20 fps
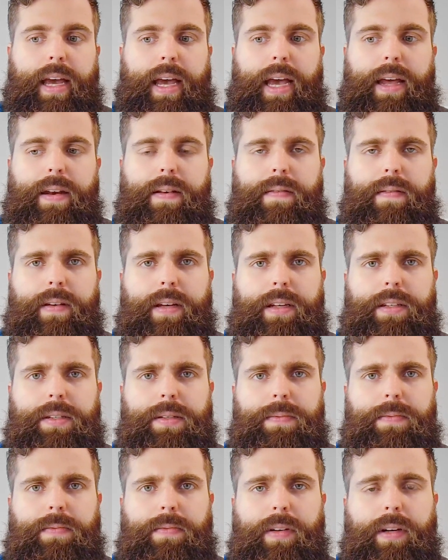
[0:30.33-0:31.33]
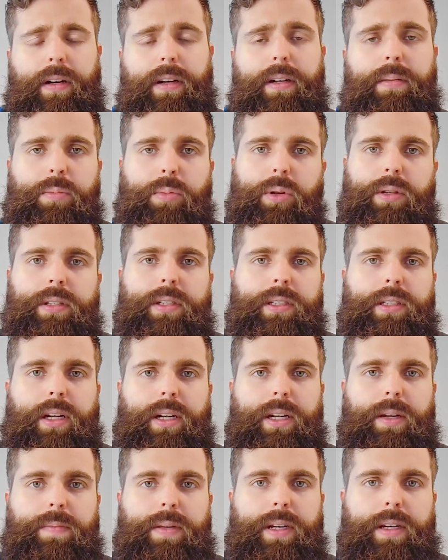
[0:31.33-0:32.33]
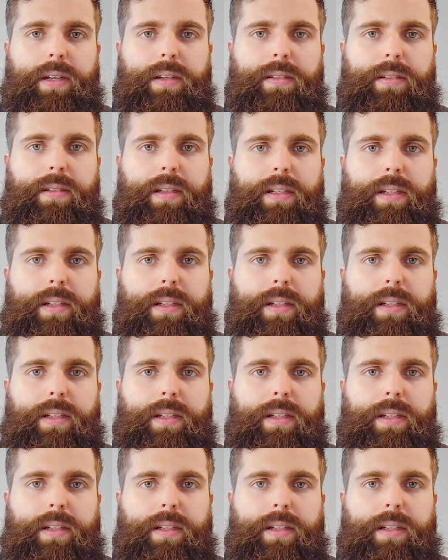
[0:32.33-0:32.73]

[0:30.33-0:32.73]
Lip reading: And it's a very important study because